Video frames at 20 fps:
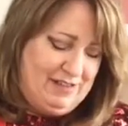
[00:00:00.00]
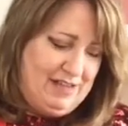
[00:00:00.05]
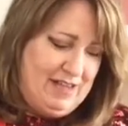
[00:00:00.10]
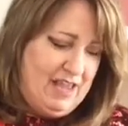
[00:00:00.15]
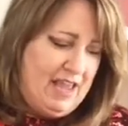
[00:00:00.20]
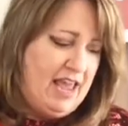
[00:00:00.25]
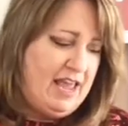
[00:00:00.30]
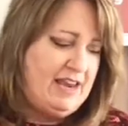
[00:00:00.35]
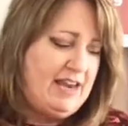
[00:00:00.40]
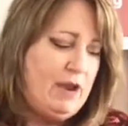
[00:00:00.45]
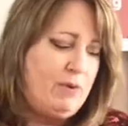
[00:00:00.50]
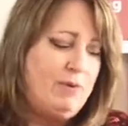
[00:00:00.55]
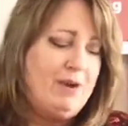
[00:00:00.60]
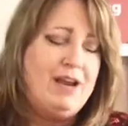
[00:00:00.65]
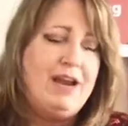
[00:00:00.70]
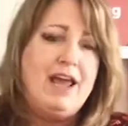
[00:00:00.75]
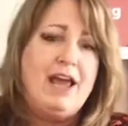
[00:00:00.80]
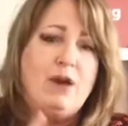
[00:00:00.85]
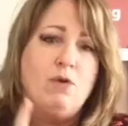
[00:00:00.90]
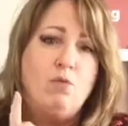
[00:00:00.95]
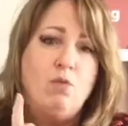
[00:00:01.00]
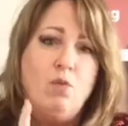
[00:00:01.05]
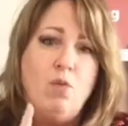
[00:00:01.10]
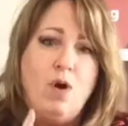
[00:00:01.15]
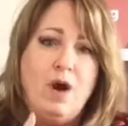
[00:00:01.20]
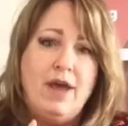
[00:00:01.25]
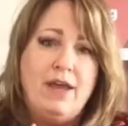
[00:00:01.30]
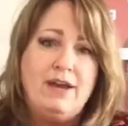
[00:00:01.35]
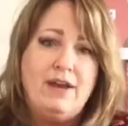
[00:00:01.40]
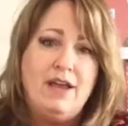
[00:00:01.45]
And now we're going to add
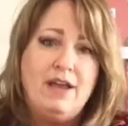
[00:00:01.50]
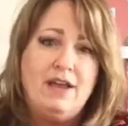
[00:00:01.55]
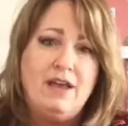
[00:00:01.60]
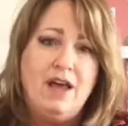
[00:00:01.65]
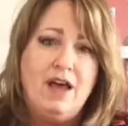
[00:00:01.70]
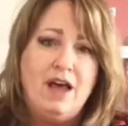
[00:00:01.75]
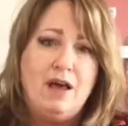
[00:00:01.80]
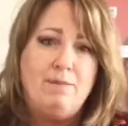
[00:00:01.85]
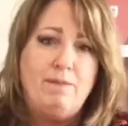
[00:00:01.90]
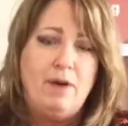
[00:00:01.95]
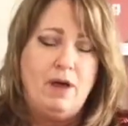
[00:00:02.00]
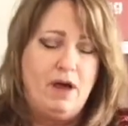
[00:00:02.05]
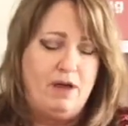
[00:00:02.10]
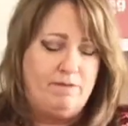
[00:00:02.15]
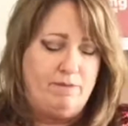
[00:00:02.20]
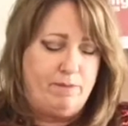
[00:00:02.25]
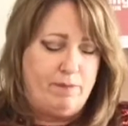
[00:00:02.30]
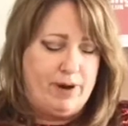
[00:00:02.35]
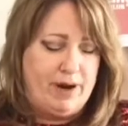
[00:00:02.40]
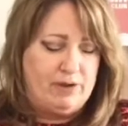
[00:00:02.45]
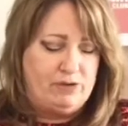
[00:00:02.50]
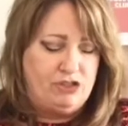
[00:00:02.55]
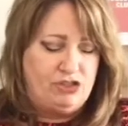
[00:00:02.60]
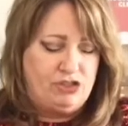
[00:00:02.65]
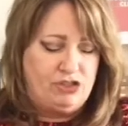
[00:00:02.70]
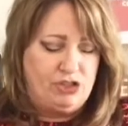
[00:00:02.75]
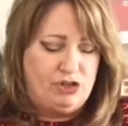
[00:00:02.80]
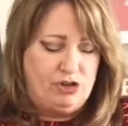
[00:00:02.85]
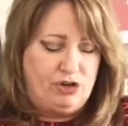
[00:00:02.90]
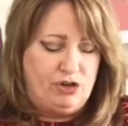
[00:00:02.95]
one cup of brown
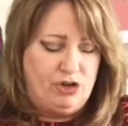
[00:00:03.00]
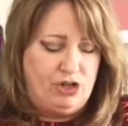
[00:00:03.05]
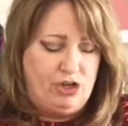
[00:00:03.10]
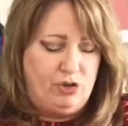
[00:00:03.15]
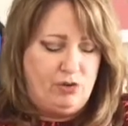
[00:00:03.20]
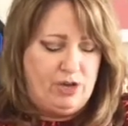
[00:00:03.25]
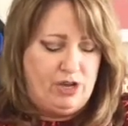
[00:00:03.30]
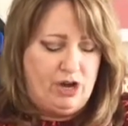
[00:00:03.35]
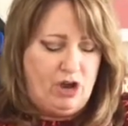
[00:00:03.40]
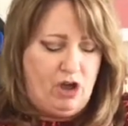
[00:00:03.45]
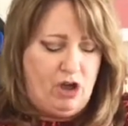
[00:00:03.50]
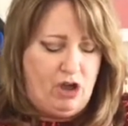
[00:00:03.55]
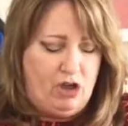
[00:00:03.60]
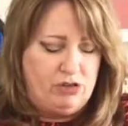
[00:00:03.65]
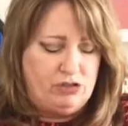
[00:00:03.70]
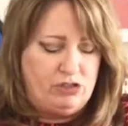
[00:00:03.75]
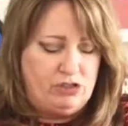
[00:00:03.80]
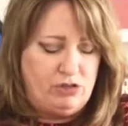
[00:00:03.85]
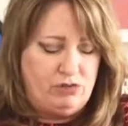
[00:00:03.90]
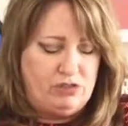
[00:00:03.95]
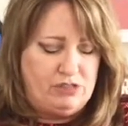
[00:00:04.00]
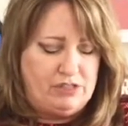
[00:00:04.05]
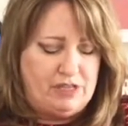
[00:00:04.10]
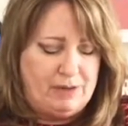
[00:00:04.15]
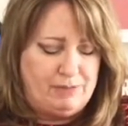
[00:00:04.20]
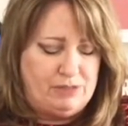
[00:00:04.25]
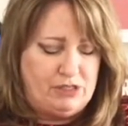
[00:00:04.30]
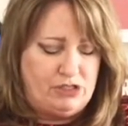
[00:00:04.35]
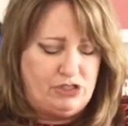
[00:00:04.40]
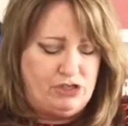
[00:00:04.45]
sugar. You can also
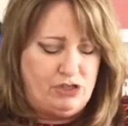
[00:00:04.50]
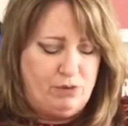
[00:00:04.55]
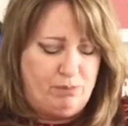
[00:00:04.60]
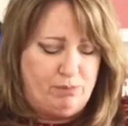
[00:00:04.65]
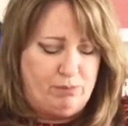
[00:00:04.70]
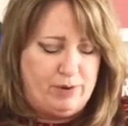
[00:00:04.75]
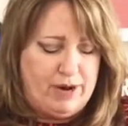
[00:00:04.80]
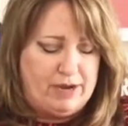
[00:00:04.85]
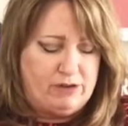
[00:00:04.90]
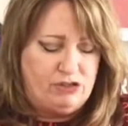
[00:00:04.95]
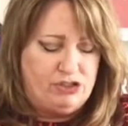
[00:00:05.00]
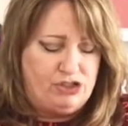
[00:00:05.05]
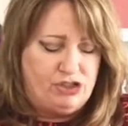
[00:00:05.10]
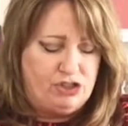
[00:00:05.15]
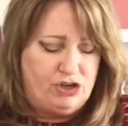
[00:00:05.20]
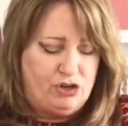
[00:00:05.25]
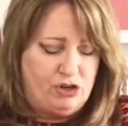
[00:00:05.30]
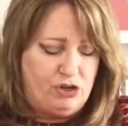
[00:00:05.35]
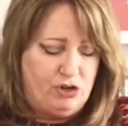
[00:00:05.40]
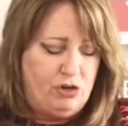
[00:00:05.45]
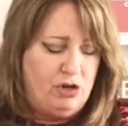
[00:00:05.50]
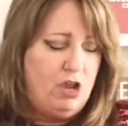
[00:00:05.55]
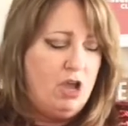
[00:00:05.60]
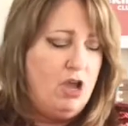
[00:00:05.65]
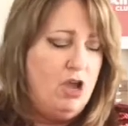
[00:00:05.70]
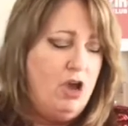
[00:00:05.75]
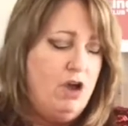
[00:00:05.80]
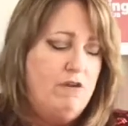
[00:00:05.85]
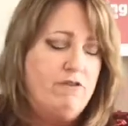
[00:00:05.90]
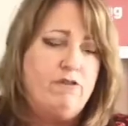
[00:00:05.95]
substitute brown sugar
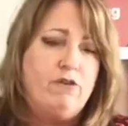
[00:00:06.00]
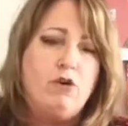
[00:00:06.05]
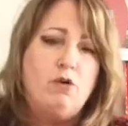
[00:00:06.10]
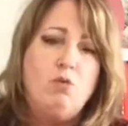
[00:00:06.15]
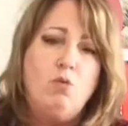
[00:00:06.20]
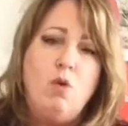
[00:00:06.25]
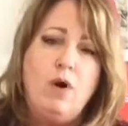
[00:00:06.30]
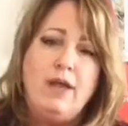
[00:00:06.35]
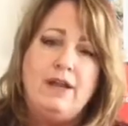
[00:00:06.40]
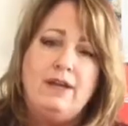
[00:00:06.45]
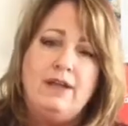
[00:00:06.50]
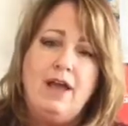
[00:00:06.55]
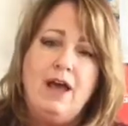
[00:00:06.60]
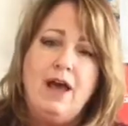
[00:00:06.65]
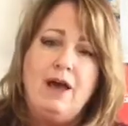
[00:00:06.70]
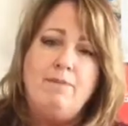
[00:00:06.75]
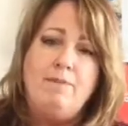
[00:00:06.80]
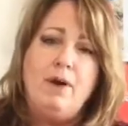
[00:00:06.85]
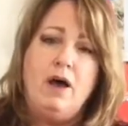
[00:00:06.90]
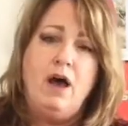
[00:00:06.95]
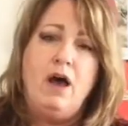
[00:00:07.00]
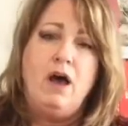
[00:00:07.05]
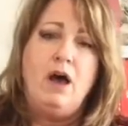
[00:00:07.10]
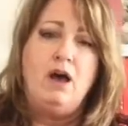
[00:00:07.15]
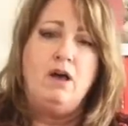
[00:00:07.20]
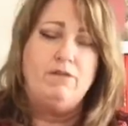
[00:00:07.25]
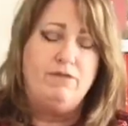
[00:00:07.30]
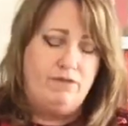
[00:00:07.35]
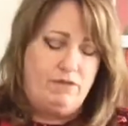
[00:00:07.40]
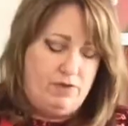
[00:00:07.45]
for one cup
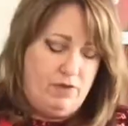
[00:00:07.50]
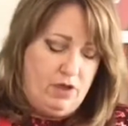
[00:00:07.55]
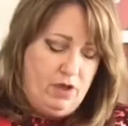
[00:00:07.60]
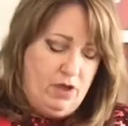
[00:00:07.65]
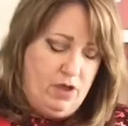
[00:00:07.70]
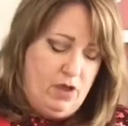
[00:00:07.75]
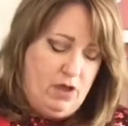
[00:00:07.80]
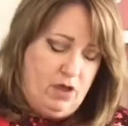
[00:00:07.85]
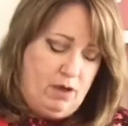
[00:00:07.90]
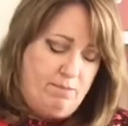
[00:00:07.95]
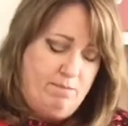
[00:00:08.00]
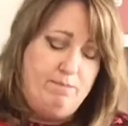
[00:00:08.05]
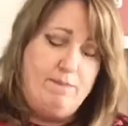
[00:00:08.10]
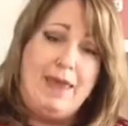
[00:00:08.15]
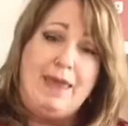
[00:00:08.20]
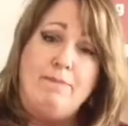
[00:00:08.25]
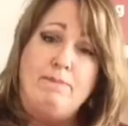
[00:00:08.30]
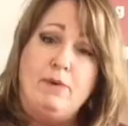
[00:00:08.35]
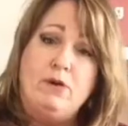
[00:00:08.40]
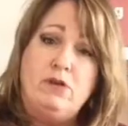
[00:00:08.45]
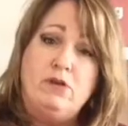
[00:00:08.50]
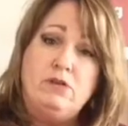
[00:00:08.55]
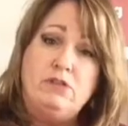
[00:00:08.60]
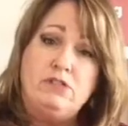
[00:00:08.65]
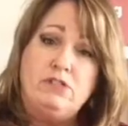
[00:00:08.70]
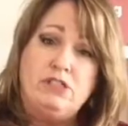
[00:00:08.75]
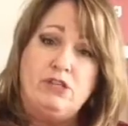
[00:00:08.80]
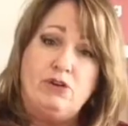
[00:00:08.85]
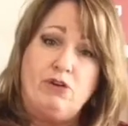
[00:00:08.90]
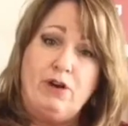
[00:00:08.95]
of maple
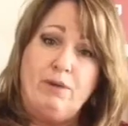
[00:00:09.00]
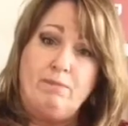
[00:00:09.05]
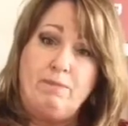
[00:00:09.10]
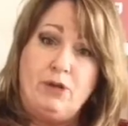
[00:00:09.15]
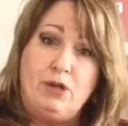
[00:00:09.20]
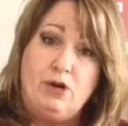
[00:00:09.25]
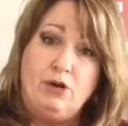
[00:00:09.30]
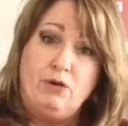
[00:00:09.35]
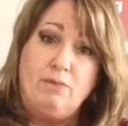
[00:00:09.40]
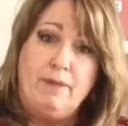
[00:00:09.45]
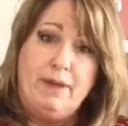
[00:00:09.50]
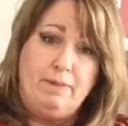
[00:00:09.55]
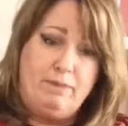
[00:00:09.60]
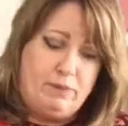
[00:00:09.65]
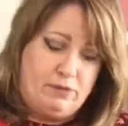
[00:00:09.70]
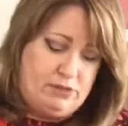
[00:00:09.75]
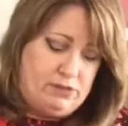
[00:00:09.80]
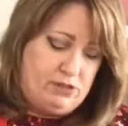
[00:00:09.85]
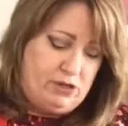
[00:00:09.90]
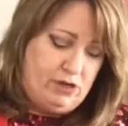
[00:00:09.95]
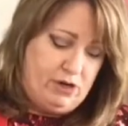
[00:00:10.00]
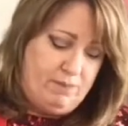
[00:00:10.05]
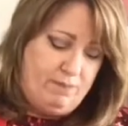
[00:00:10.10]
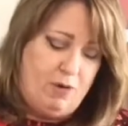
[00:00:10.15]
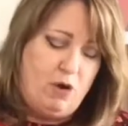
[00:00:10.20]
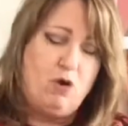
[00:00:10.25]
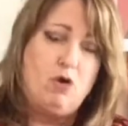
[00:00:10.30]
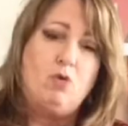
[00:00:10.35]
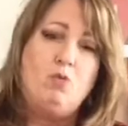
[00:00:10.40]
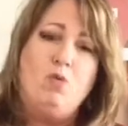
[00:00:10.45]
syrup, pure maple syrup,
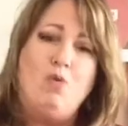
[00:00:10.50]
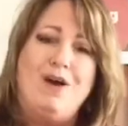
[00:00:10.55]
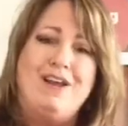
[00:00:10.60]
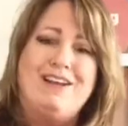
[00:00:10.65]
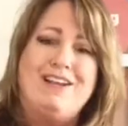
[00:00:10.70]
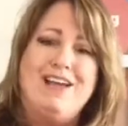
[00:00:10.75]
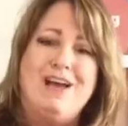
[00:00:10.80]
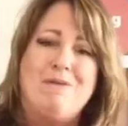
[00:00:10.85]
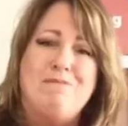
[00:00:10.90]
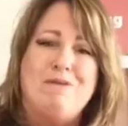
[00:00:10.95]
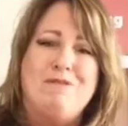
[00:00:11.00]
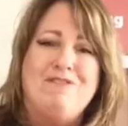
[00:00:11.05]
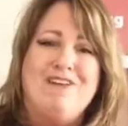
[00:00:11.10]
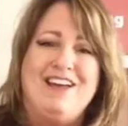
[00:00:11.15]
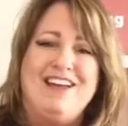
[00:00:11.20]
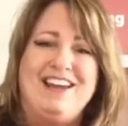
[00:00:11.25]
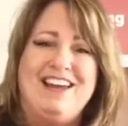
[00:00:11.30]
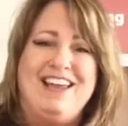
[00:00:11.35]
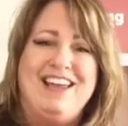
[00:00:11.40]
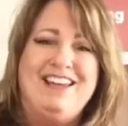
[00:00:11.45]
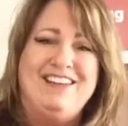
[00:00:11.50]
or one cup of honey.